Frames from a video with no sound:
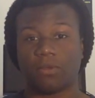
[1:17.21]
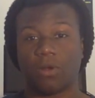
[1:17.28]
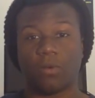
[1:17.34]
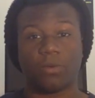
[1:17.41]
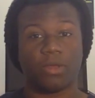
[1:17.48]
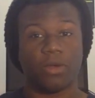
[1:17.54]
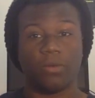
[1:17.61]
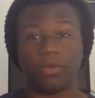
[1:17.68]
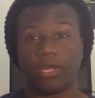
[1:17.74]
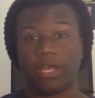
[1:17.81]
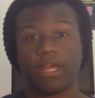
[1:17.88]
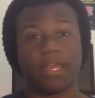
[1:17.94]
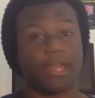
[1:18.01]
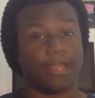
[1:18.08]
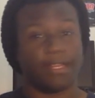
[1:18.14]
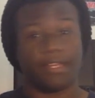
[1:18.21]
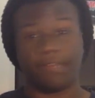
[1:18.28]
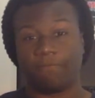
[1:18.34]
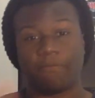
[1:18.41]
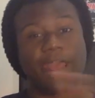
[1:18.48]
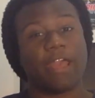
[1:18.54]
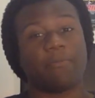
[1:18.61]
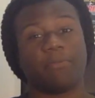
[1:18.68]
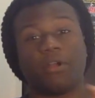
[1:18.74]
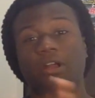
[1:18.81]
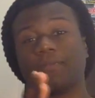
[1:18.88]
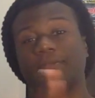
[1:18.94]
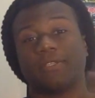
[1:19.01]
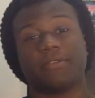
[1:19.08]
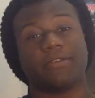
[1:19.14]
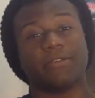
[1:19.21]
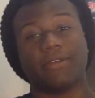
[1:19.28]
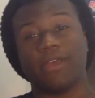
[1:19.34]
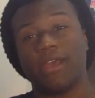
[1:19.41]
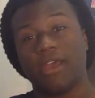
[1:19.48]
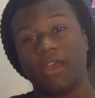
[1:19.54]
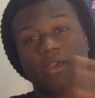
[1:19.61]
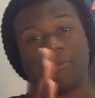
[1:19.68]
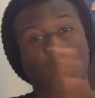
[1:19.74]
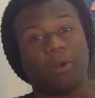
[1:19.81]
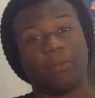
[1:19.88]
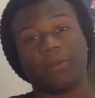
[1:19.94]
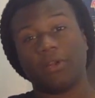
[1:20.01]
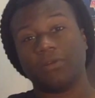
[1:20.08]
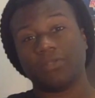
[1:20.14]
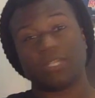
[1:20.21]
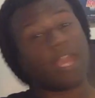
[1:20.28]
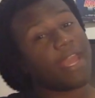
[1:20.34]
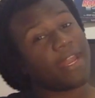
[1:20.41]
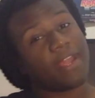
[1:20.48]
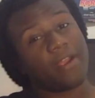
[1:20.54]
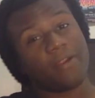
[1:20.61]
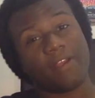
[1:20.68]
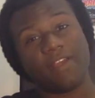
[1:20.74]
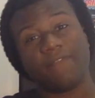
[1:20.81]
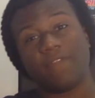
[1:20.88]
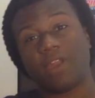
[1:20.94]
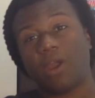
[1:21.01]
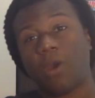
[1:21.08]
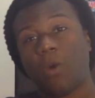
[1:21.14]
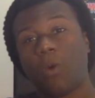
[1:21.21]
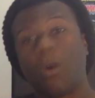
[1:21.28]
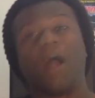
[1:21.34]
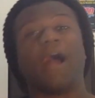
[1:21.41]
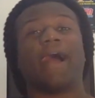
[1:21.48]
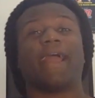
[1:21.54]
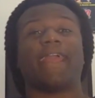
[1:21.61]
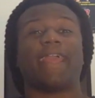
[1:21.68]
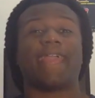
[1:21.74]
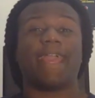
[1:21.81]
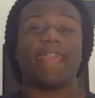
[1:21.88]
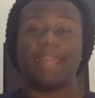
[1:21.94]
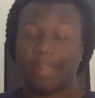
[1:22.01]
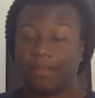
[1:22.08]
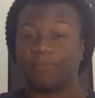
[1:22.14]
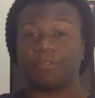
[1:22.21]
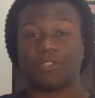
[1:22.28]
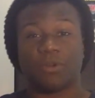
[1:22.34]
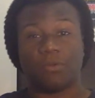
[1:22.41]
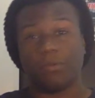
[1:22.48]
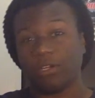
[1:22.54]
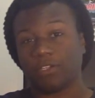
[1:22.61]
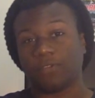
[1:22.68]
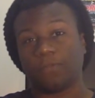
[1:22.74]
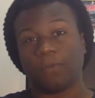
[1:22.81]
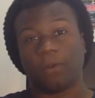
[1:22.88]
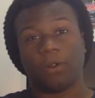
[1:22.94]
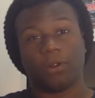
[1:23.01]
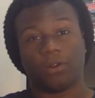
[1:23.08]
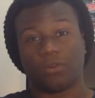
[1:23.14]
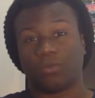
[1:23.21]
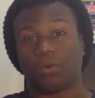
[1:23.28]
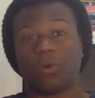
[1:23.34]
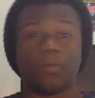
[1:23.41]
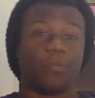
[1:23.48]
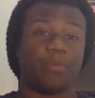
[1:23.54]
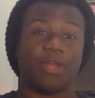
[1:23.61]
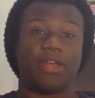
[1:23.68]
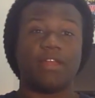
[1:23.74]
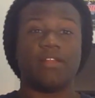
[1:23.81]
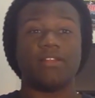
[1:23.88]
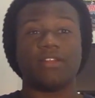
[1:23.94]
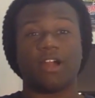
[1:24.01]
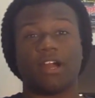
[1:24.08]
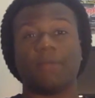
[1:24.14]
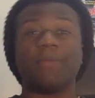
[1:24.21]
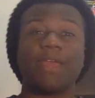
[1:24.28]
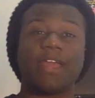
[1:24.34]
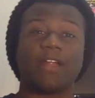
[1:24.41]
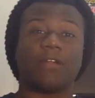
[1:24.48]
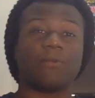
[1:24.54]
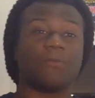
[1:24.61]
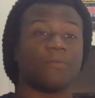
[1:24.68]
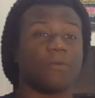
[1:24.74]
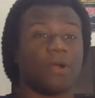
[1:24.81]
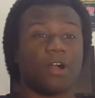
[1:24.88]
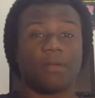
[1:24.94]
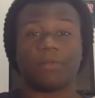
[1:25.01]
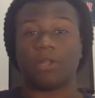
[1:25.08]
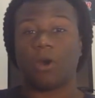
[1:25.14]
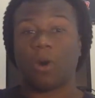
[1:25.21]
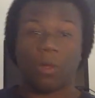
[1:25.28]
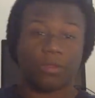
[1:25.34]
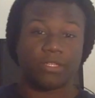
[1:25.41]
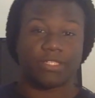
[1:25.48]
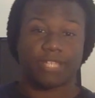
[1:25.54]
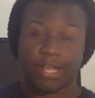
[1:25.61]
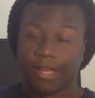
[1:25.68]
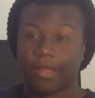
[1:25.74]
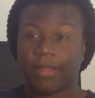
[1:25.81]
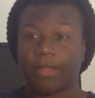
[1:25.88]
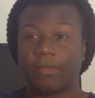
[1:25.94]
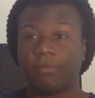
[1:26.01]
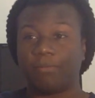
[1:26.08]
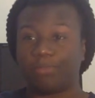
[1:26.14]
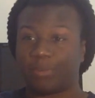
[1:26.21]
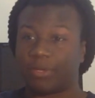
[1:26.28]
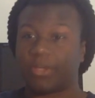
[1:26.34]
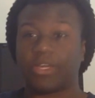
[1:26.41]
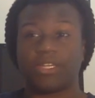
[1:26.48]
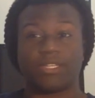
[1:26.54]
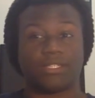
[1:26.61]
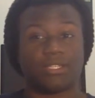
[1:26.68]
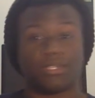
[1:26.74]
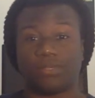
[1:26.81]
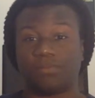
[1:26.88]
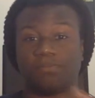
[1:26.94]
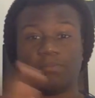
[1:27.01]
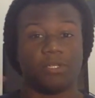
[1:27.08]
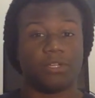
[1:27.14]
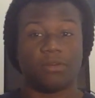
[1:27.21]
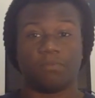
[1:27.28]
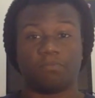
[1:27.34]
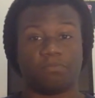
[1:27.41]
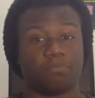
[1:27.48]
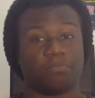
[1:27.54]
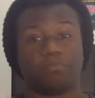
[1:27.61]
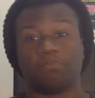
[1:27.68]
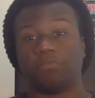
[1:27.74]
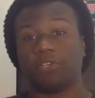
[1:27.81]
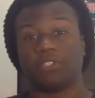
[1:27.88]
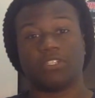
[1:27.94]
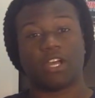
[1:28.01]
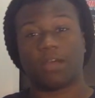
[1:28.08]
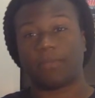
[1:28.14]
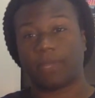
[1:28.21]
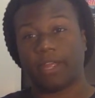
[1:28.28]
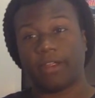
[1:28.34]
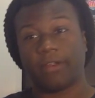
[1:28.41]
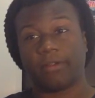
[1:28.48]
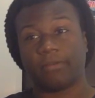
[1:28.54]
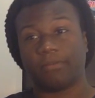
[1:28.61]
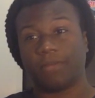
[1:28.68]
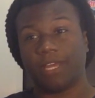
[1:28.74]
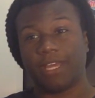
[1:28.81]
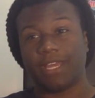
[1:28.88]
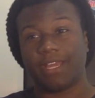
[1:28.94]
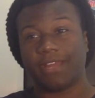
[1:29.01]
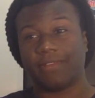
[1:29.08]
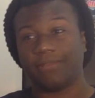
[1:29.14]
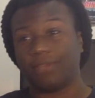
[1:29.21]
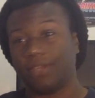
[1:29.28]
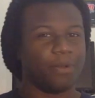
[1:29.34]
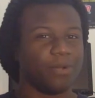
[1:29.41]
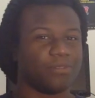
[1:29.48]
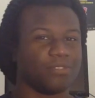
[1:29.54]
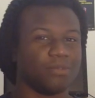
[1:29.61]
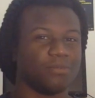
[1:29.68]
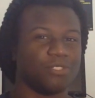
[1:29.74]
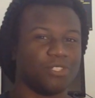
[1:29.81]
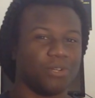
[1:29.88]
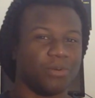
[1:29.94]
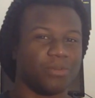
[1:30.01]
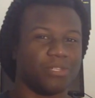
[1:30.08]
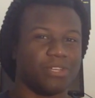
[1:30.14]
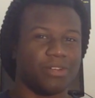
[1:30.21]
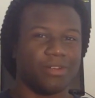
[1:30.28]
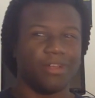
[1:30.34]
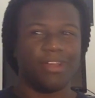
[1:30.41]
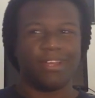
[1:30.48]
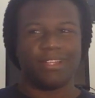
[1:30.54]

okay, I give mad props to Momonosuke there, even though I hate him so much for roping Nami and Robin all the time, but, good job there, and poke some jokes here.